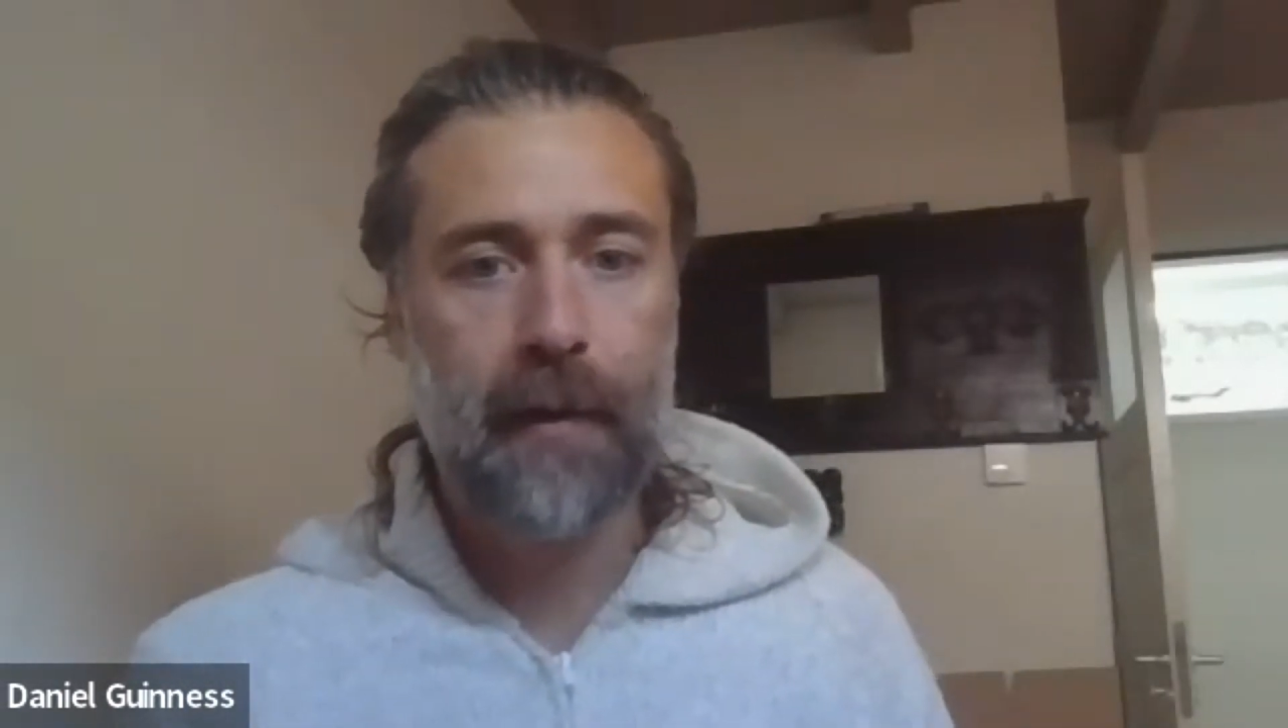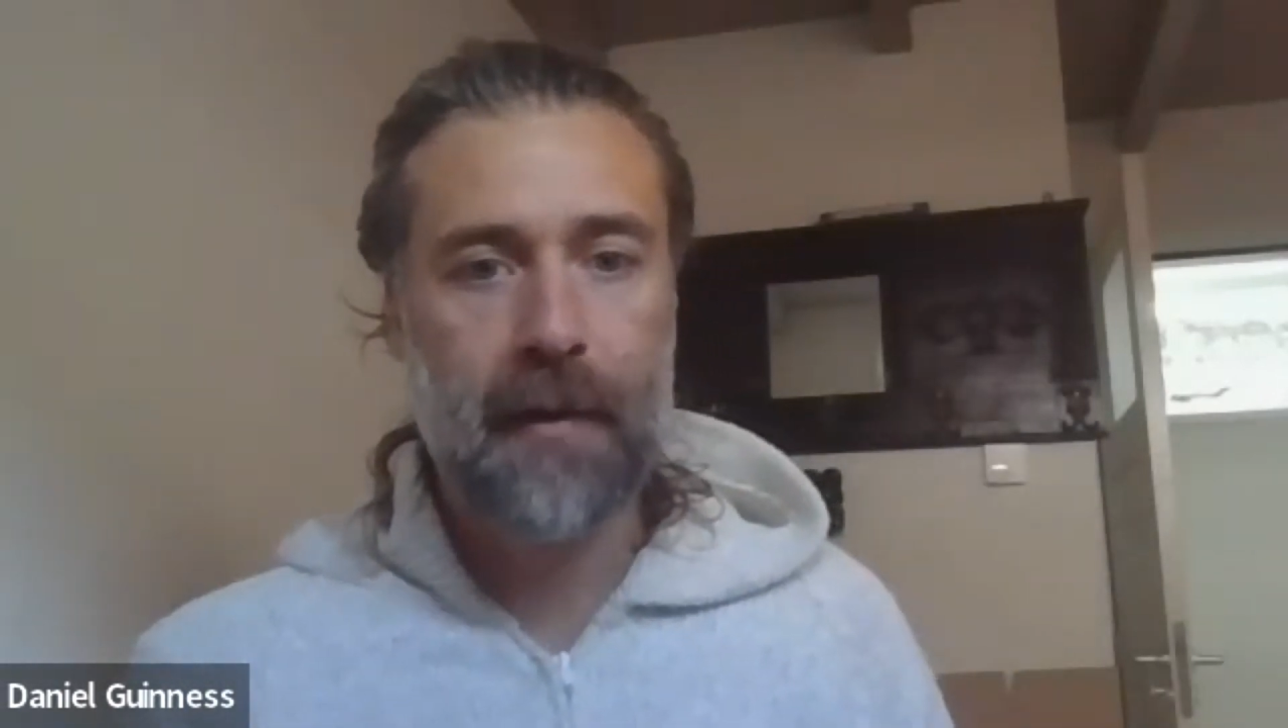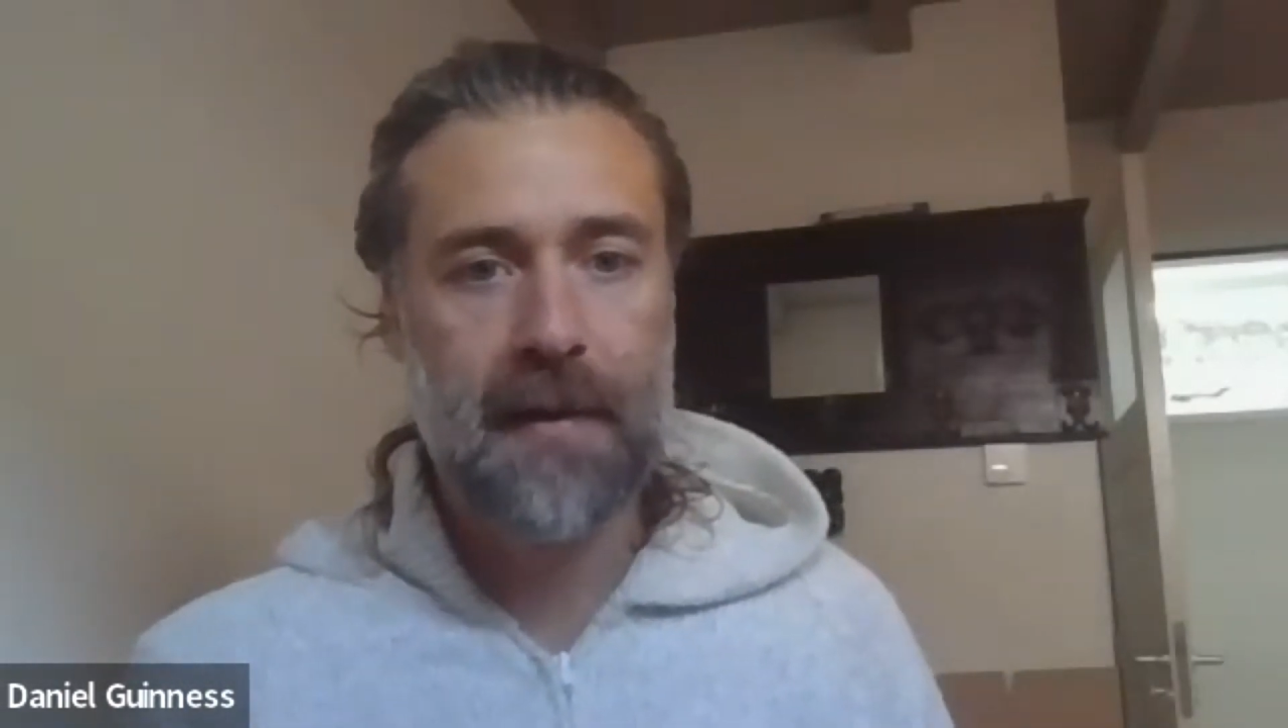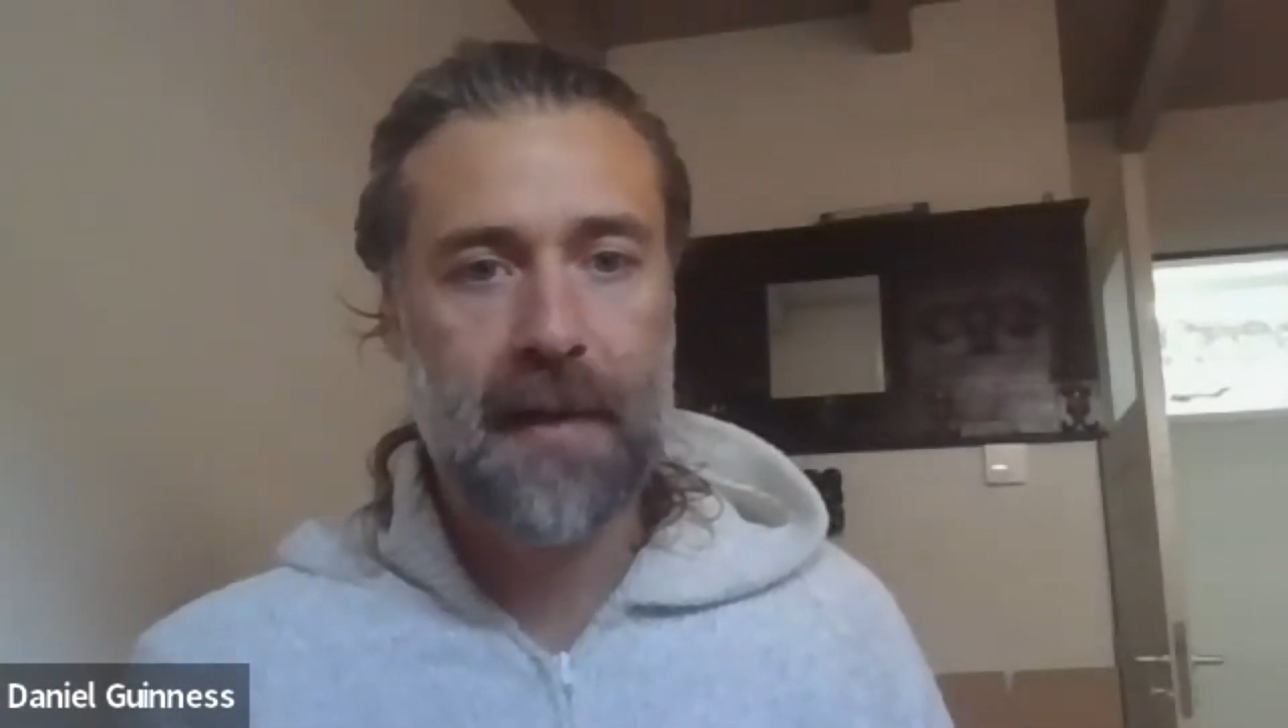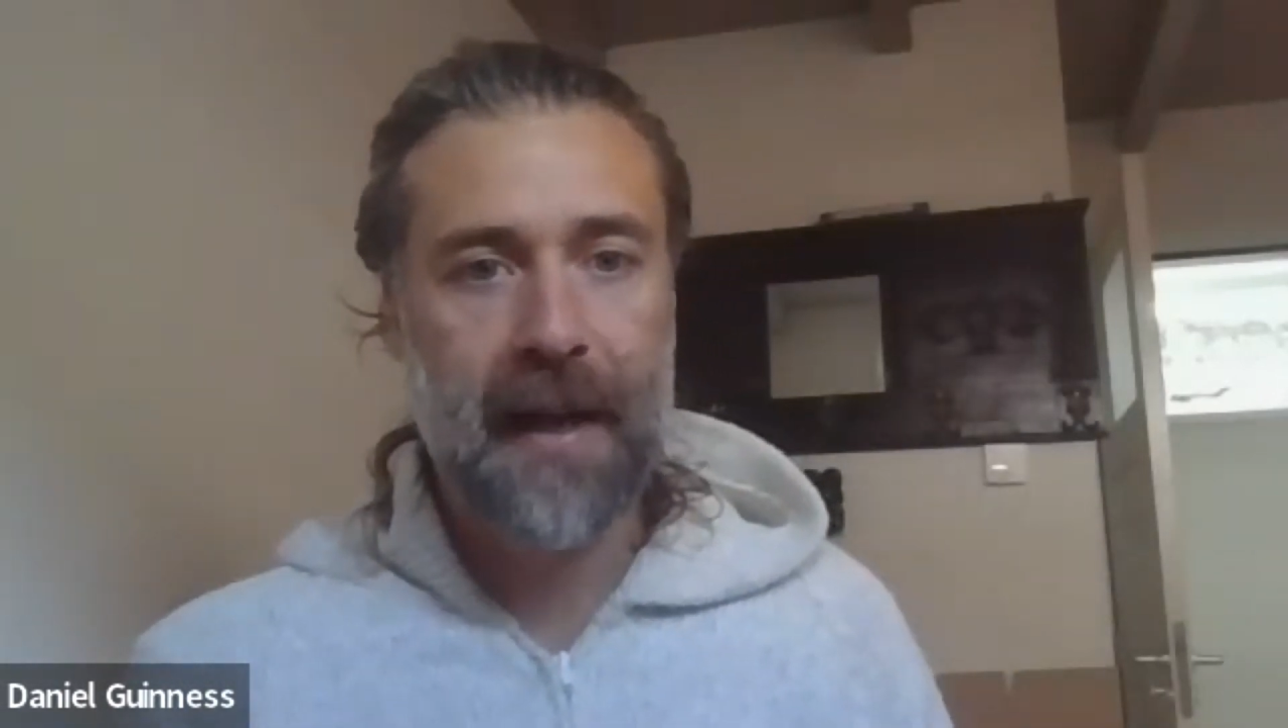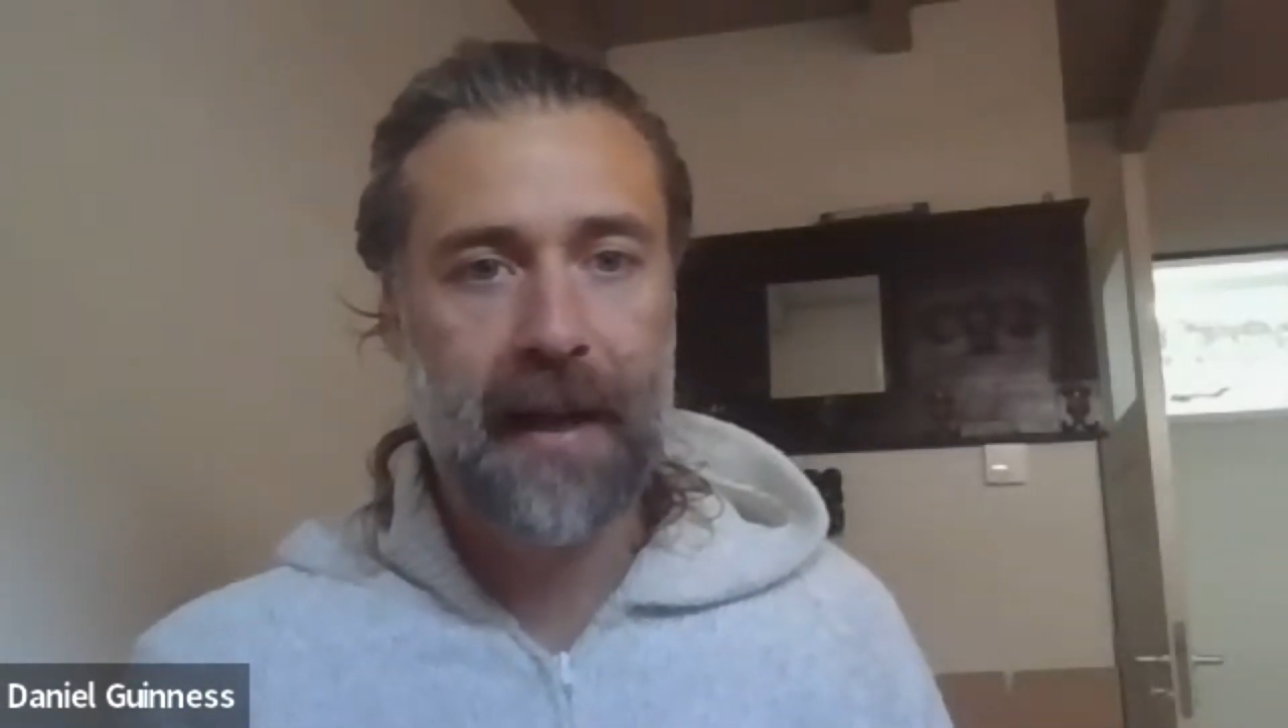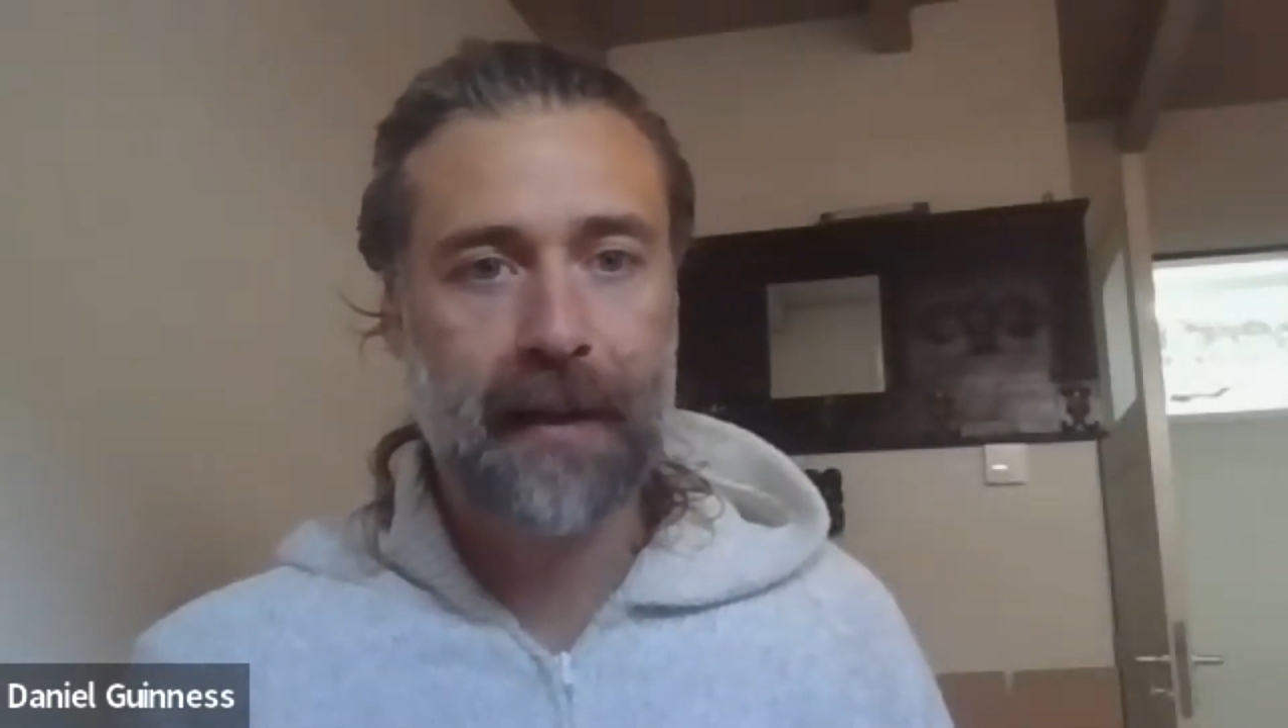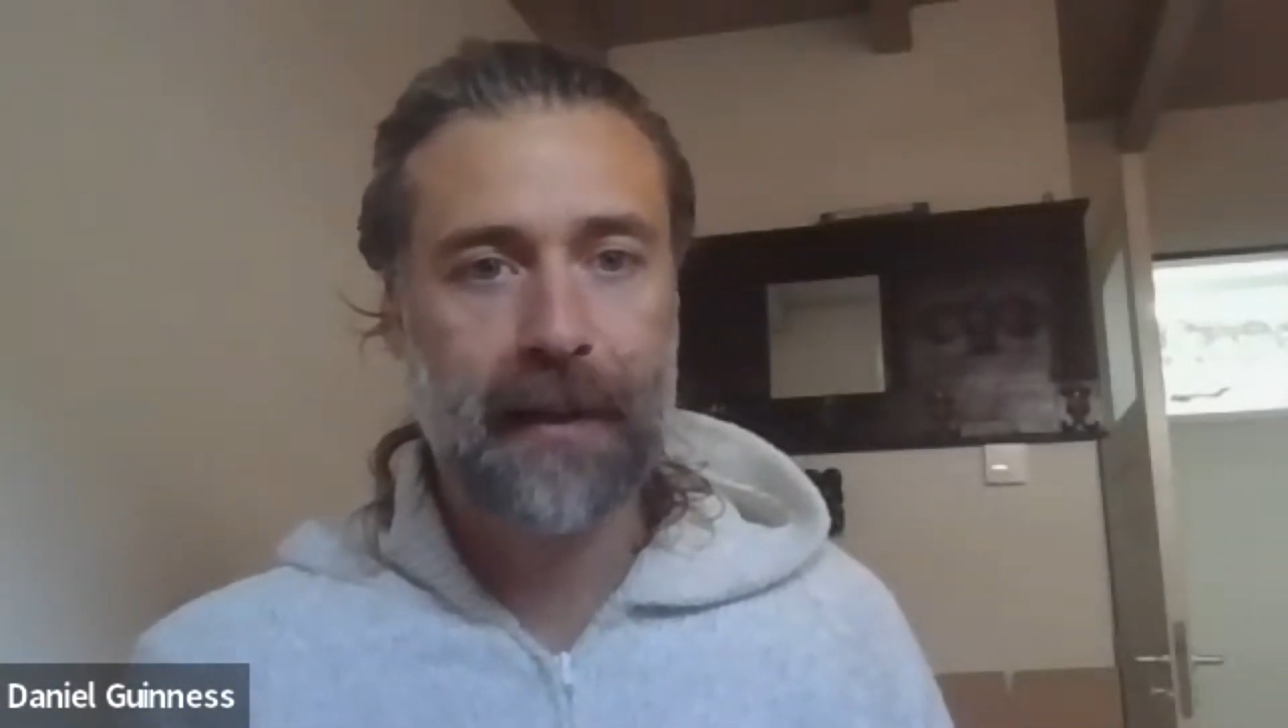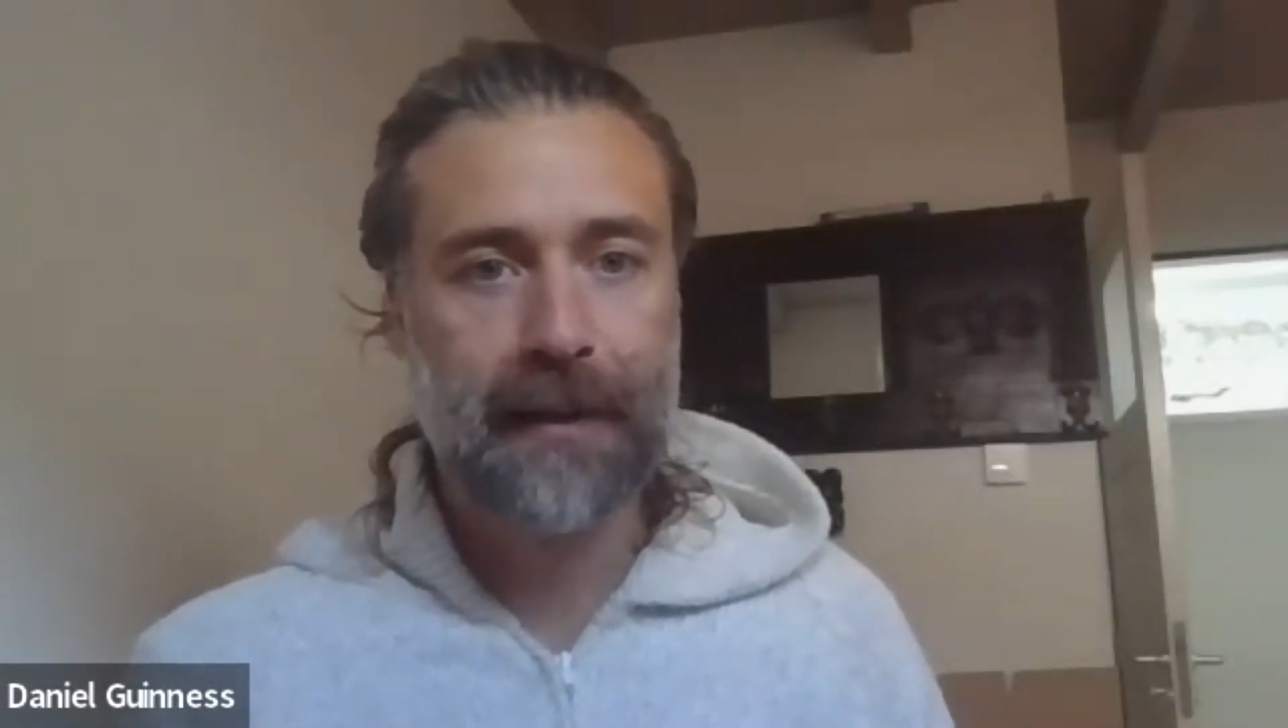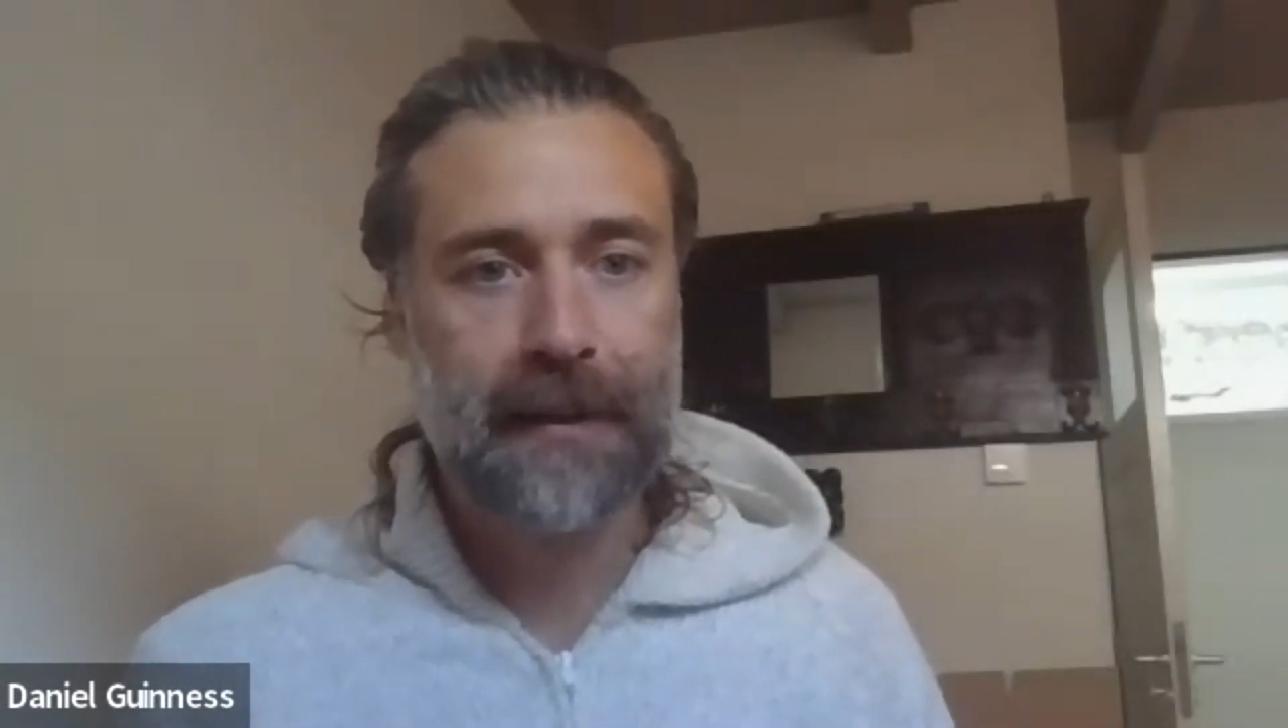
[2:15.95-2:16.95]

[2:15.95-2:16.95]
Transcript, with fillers: than saying,